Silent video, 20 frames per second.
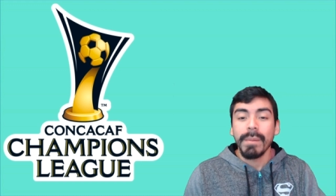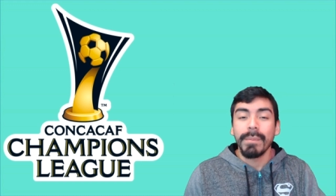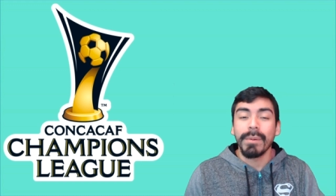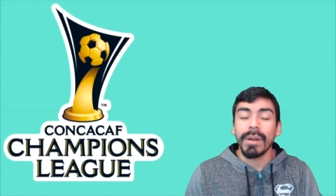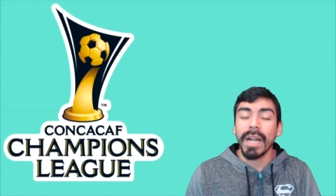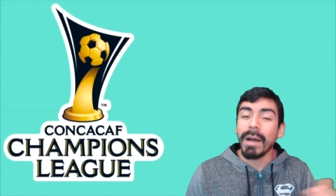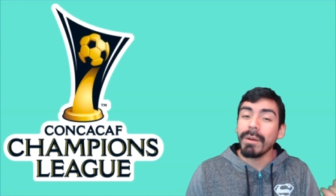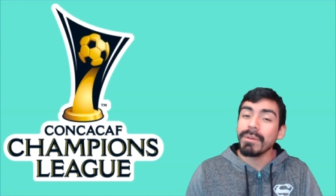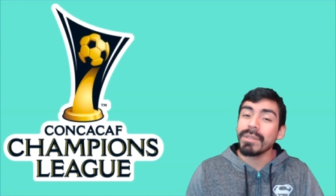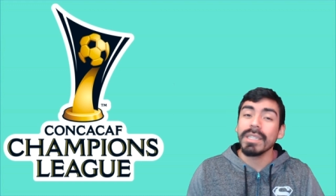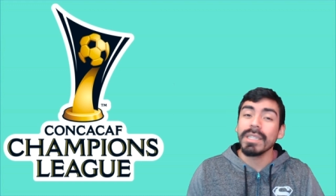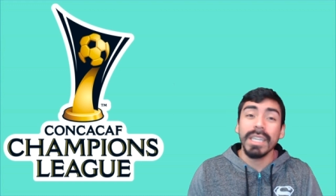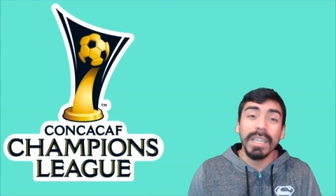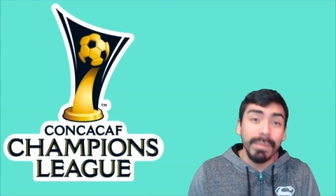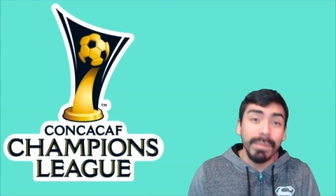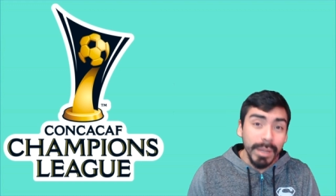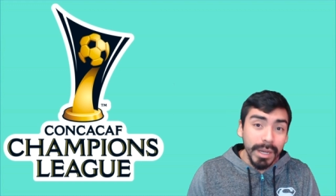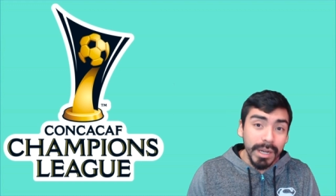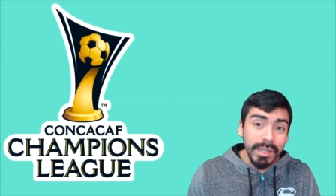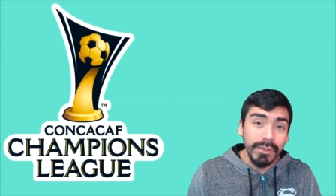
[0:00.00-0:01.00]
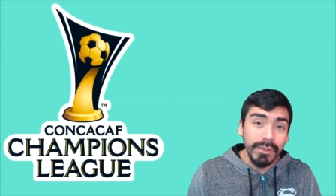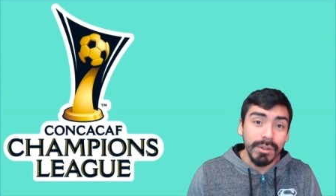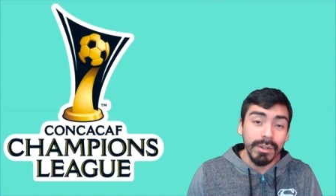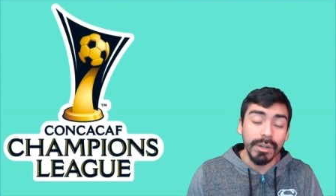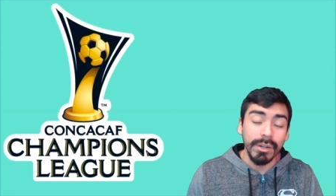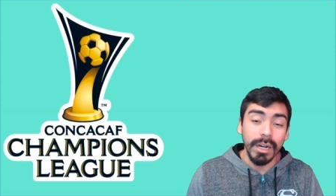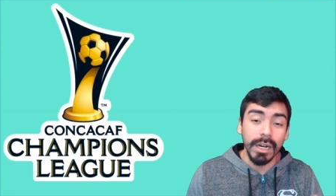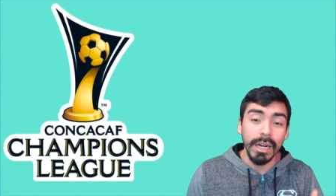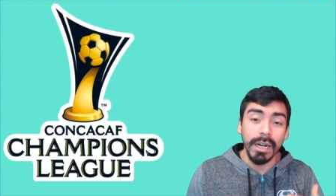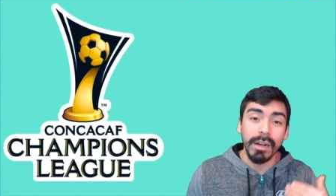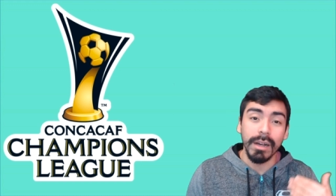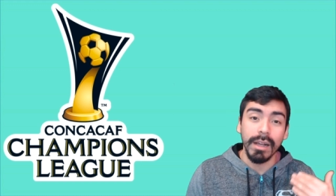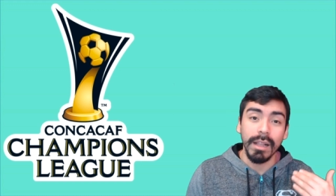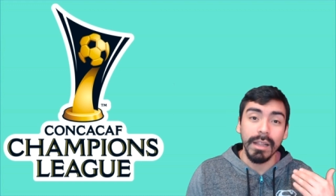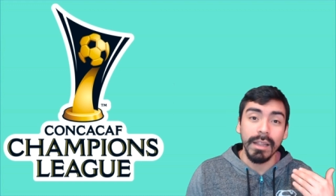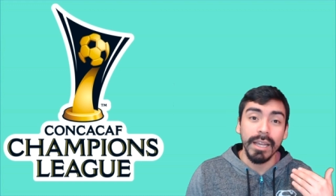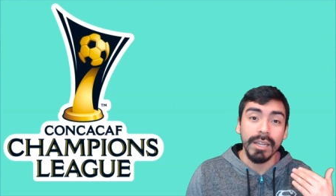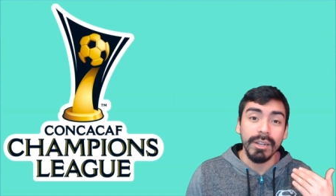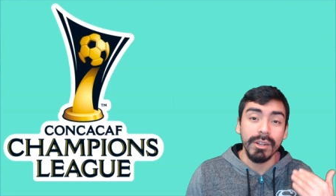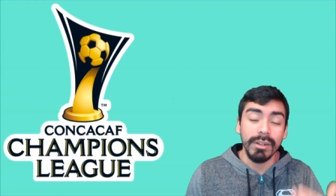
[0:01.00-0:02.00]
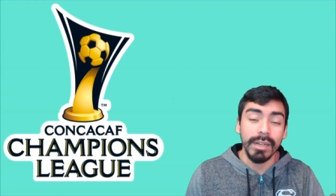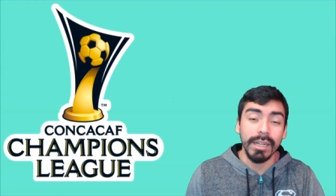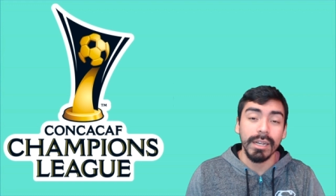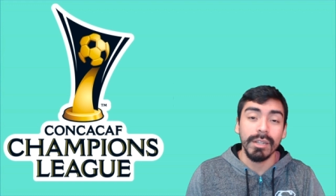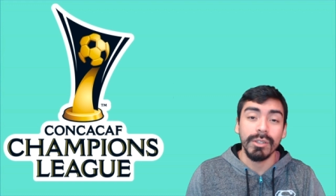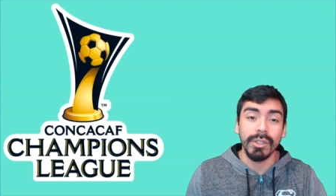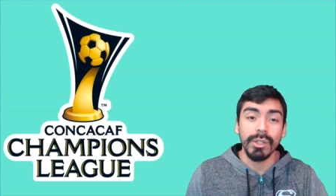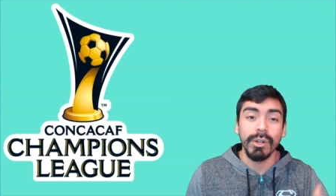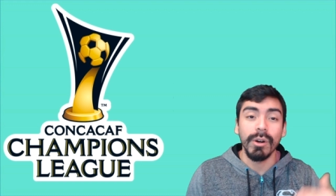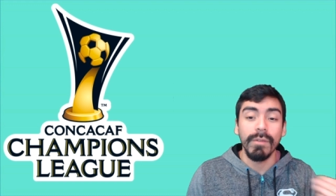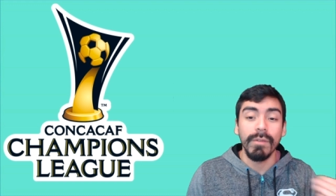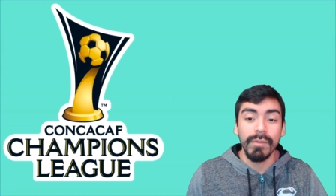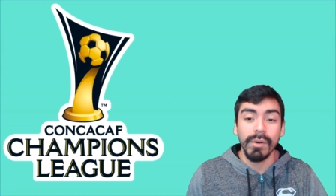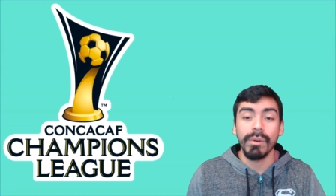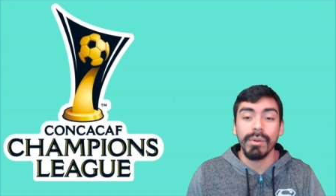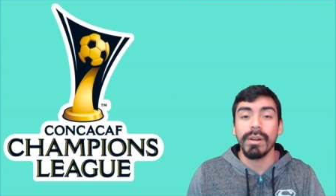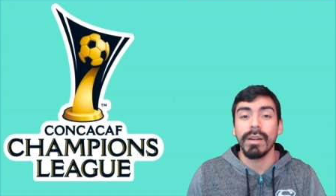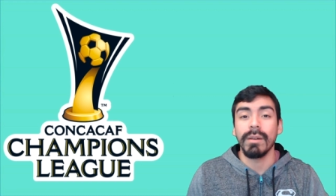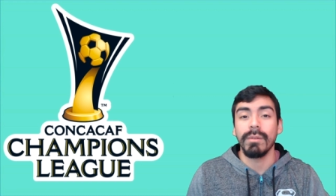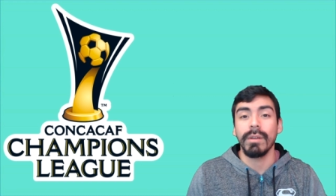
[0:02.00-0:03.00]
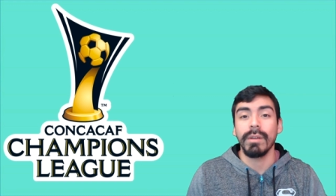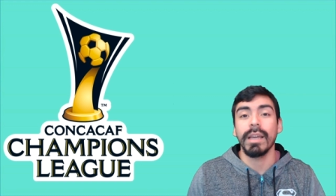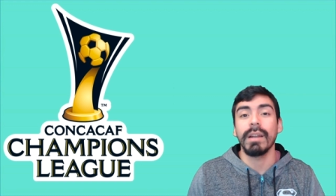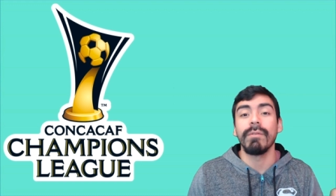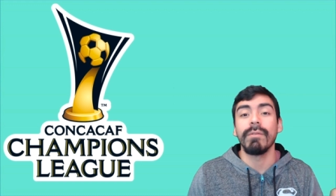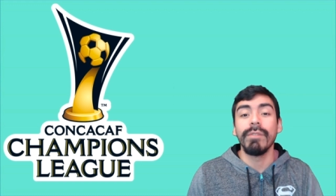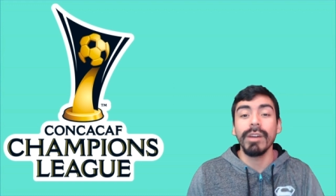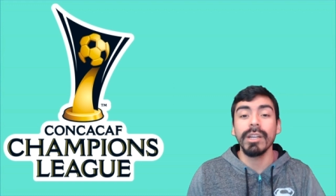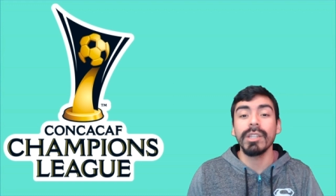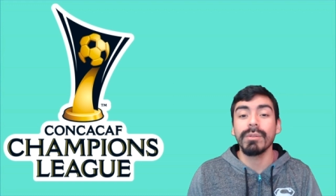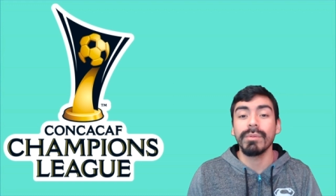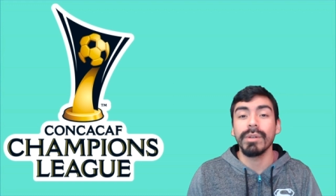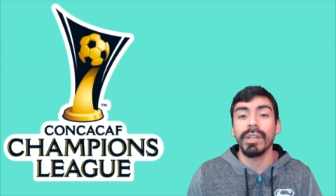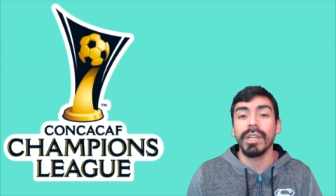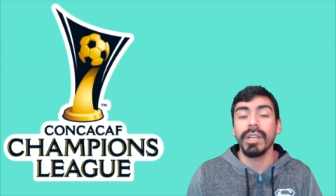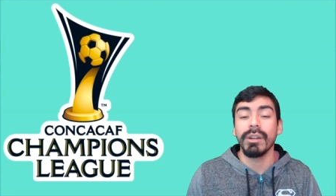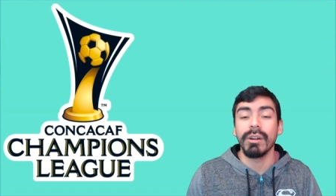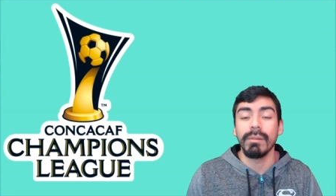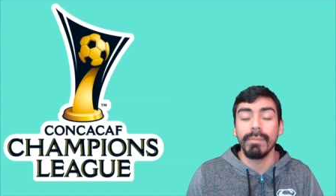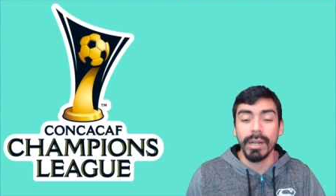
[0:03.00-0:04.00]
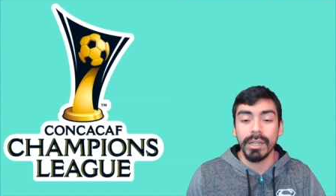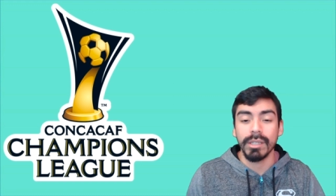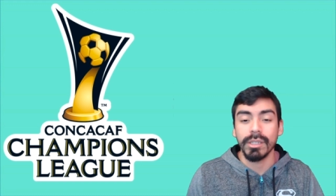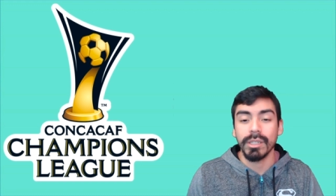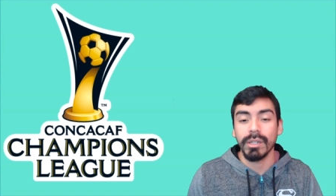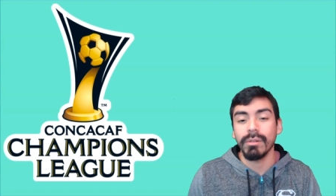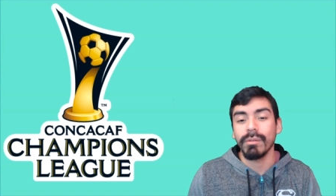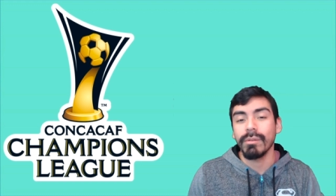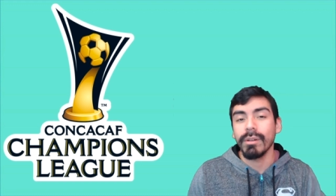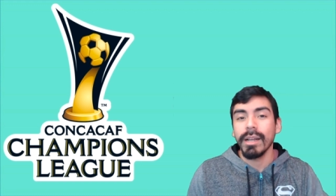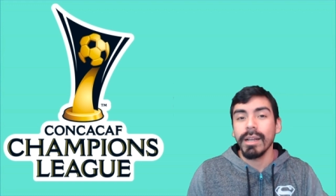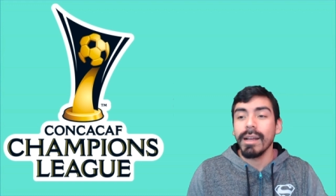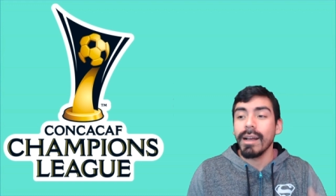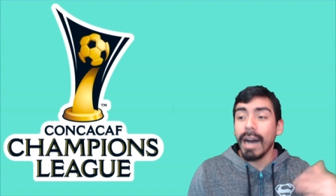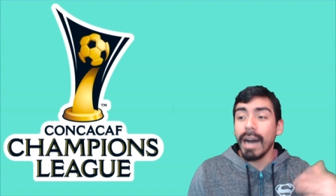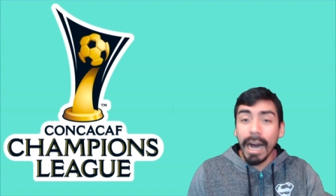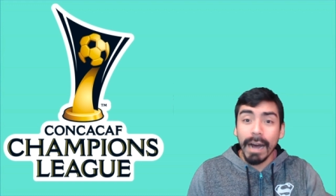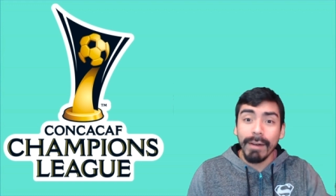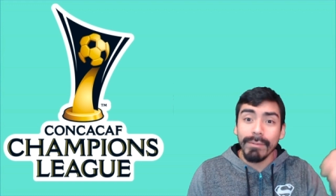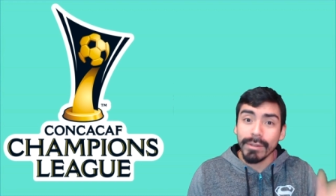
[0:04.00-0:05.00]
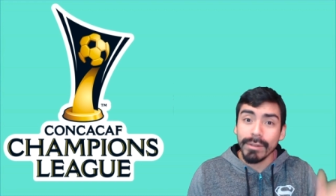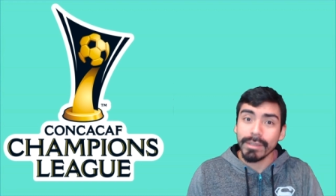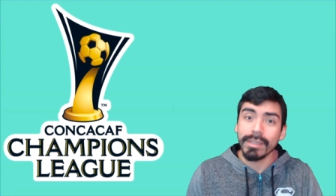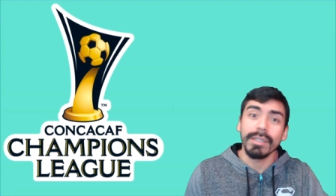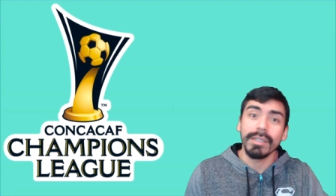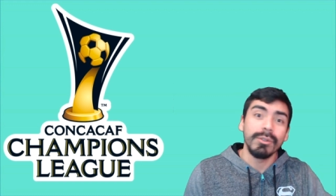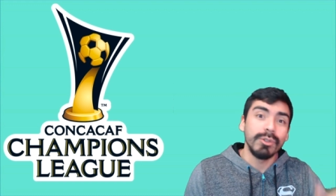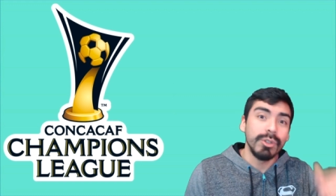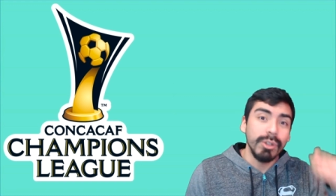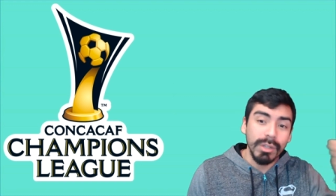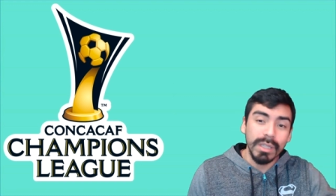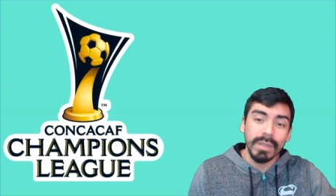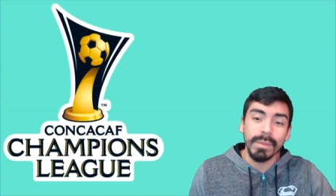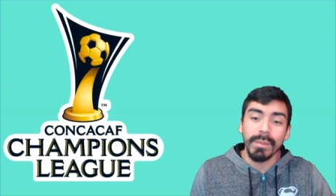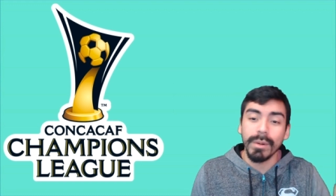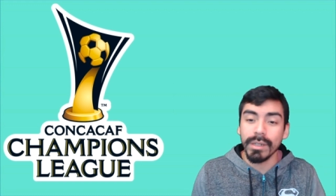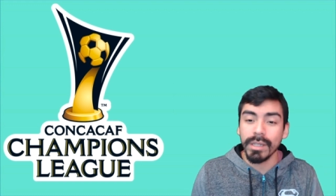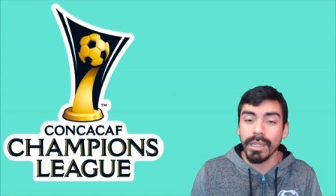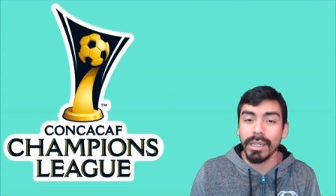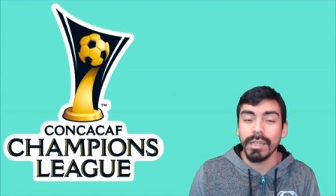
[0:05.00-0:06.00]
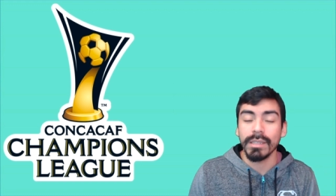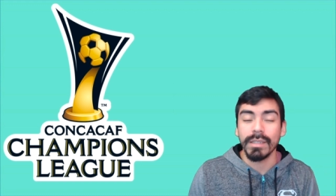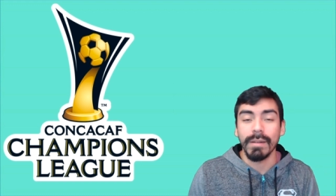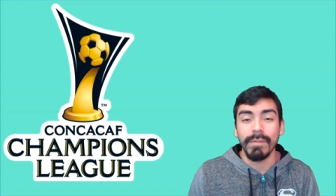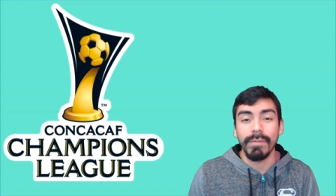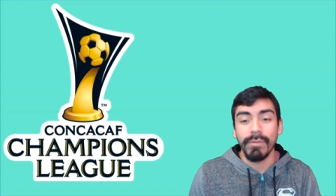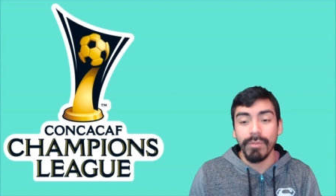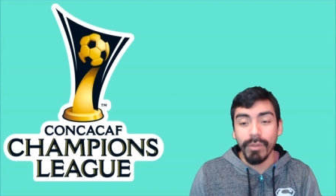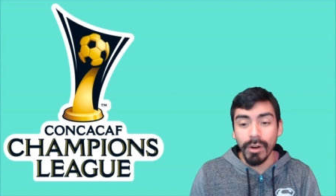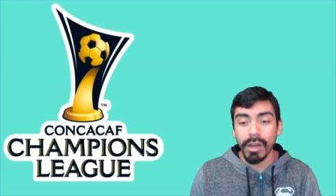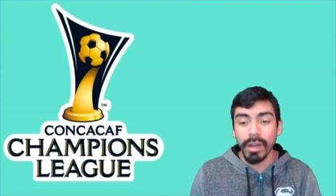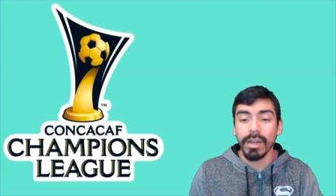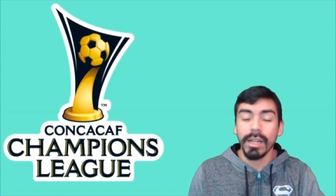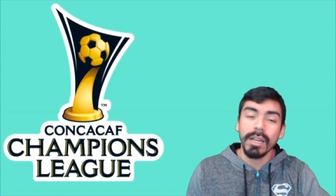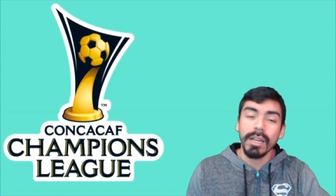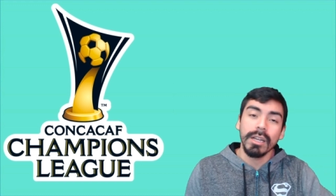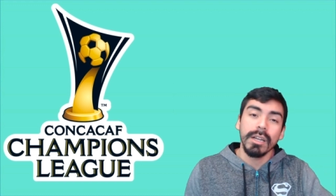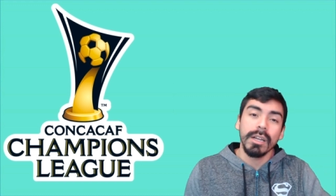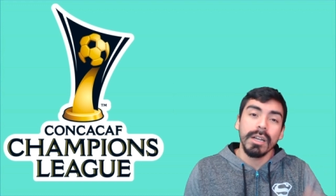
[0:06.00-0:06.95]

But obviously, key players for uh, Atlanta United to go forward and get a victory here in Mexico. Obviously, Josef Martinez up front.